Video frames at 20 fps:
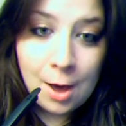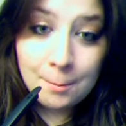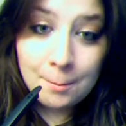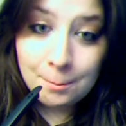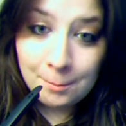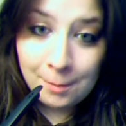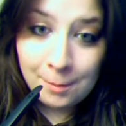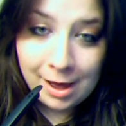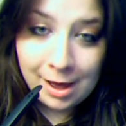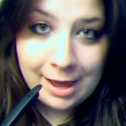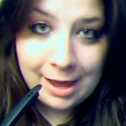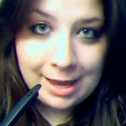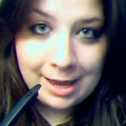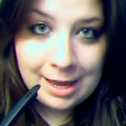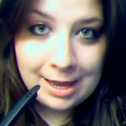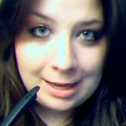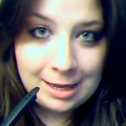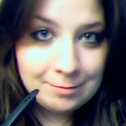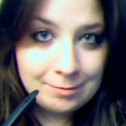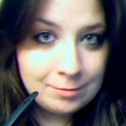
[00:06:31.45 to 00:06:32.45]

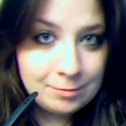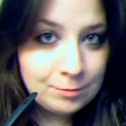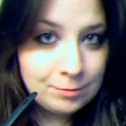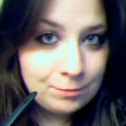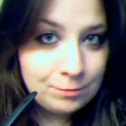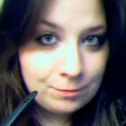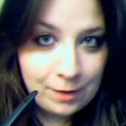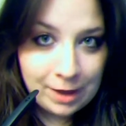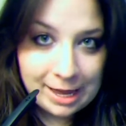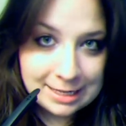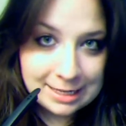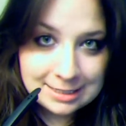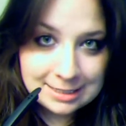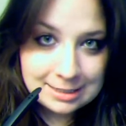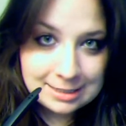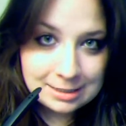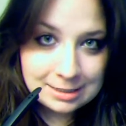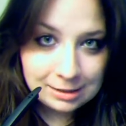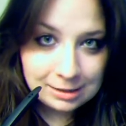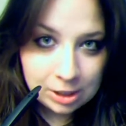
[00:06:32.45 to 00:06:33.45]
my
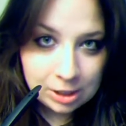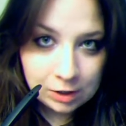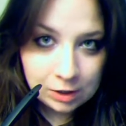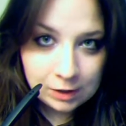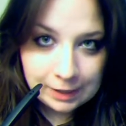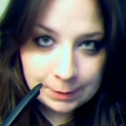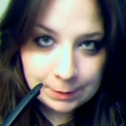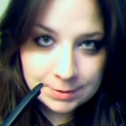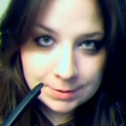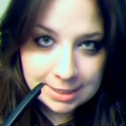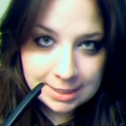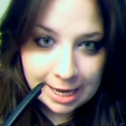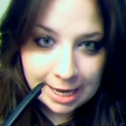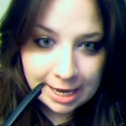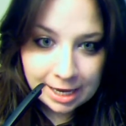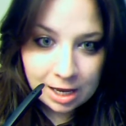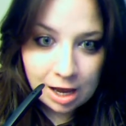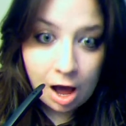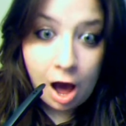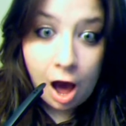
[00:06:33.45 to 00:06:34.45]
face literally was like